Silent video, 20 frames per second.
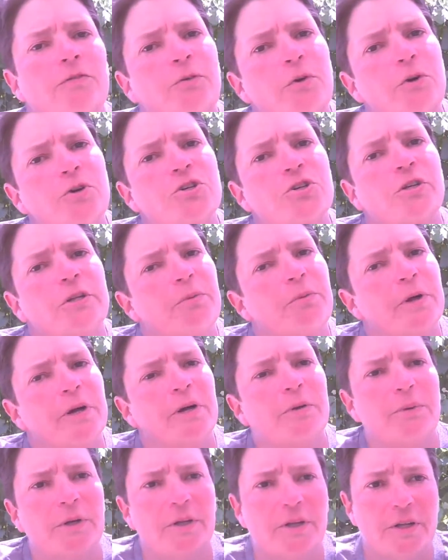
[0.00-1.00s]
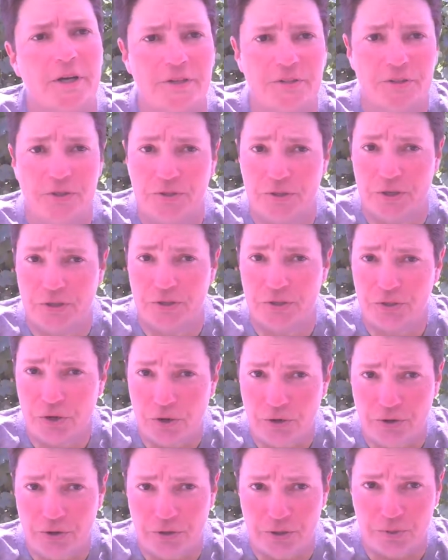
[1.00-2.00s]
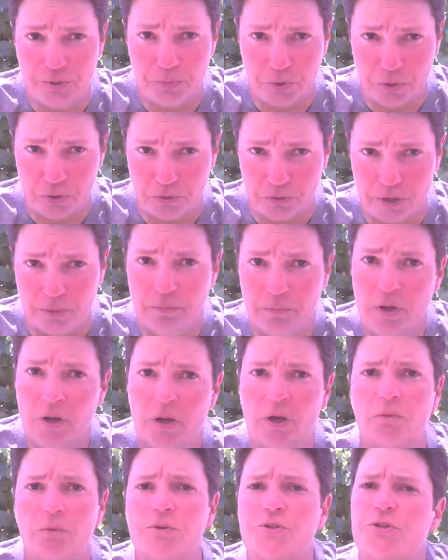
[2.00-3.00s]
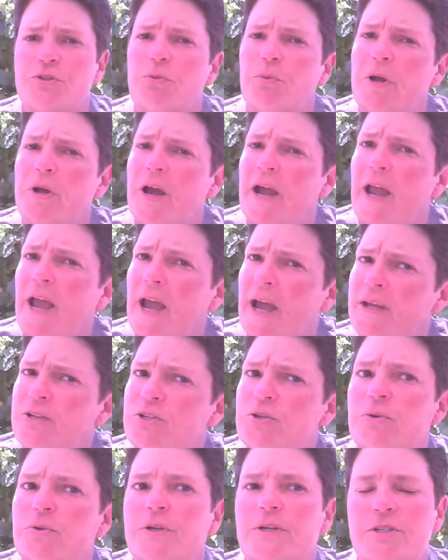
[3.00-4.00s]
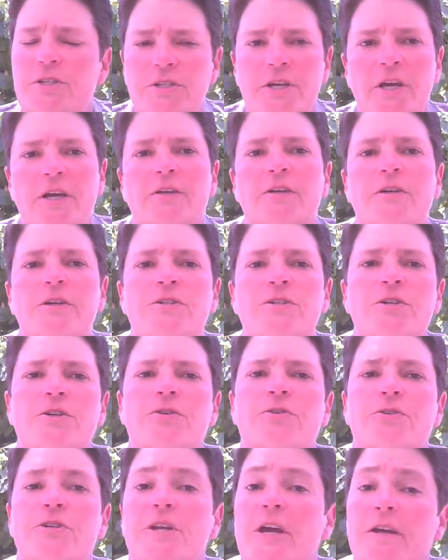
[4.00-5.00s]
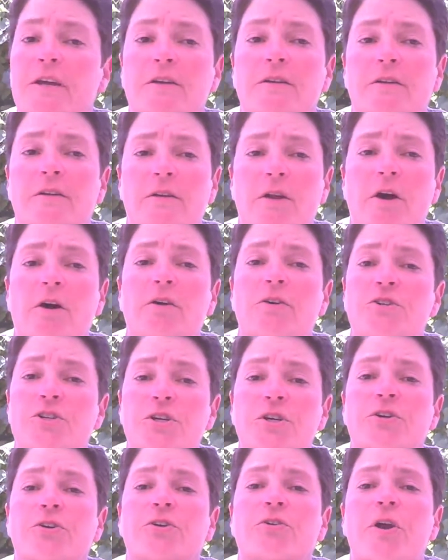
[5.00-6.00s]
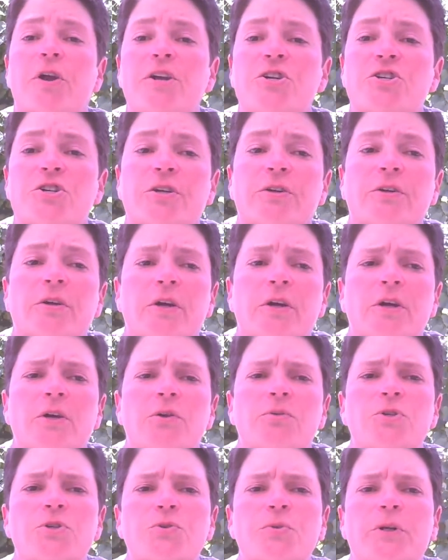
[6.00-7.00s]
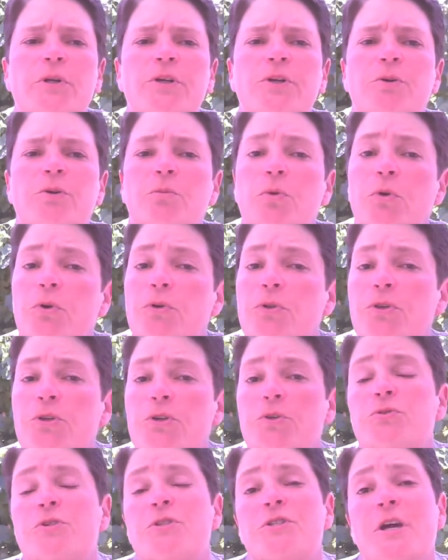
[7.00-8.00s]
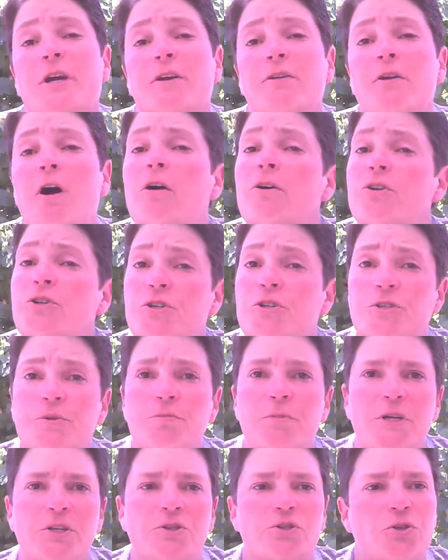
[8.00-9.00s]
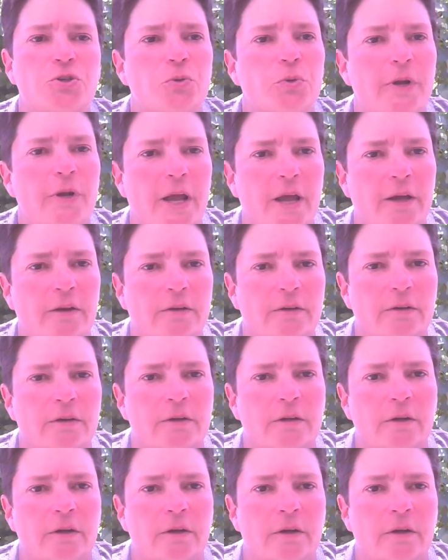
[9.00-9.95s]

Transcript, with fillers: Unfortunately, what I realized as I started this program was that what I had to an extent considered technology integration was really no more than using technology as a means to an end.